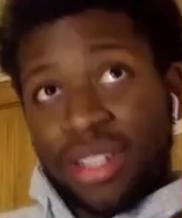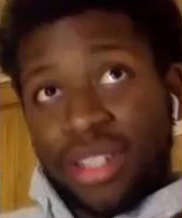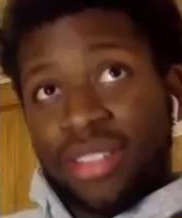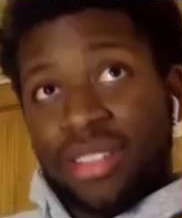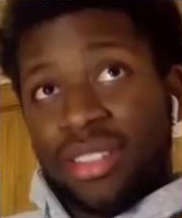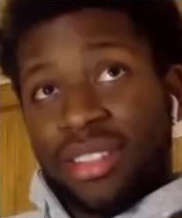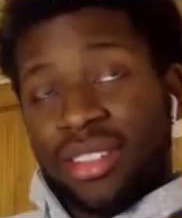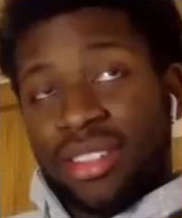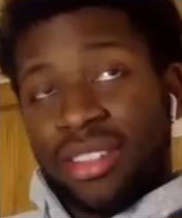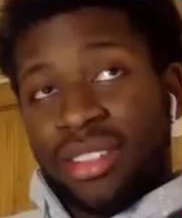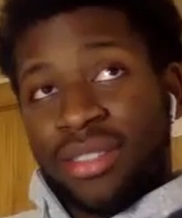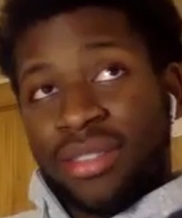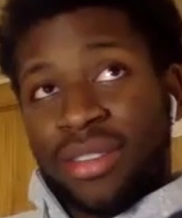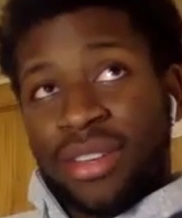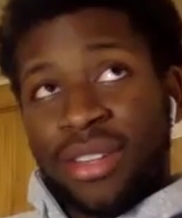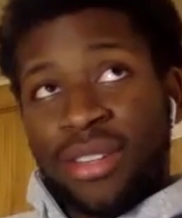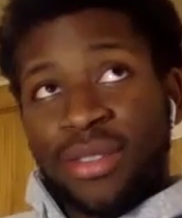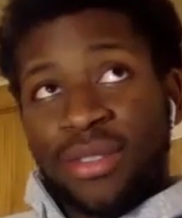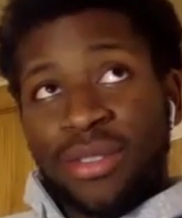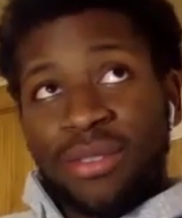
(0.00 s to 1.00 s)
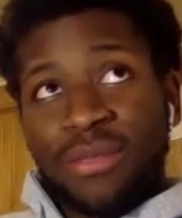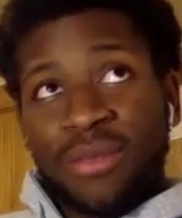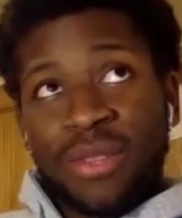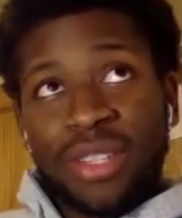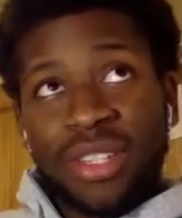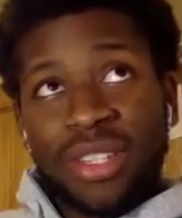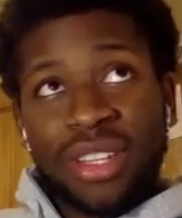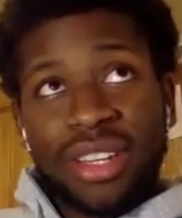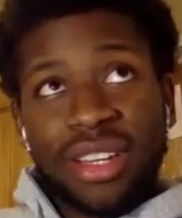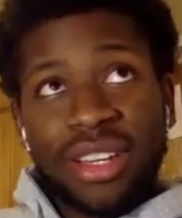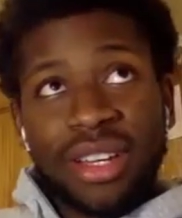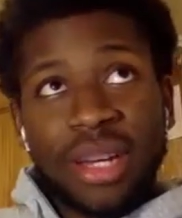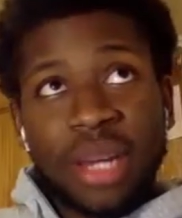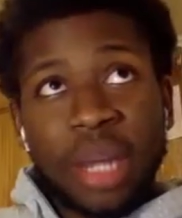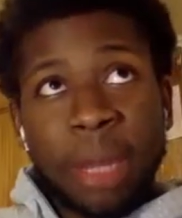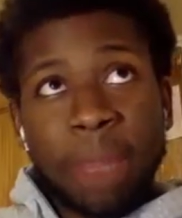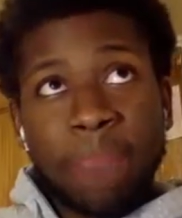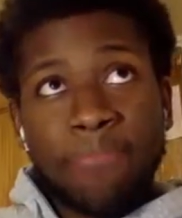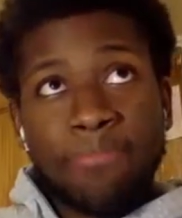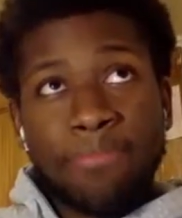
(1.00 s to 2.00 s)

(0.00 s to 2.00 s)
one, the first one was